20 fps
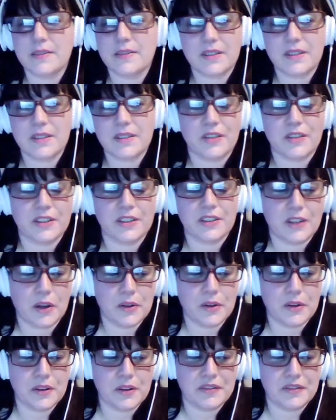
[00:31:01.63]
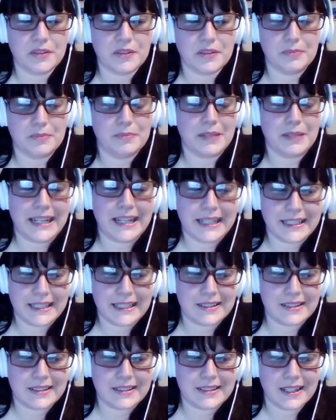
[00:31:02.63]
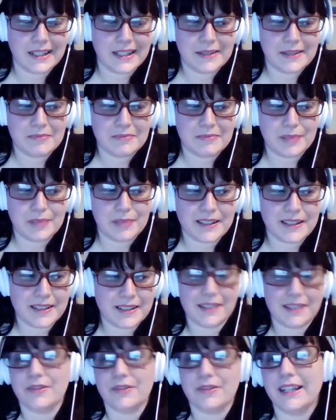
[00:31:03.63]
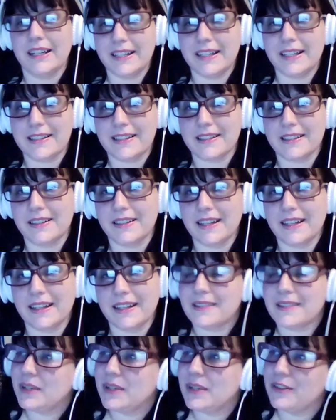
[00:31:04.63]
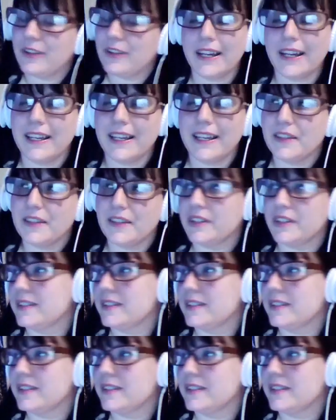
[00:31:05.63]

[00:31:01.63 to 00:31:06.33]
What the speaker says: because if I don't, I feel bad. Plus, it's a release, and I get to be creative, and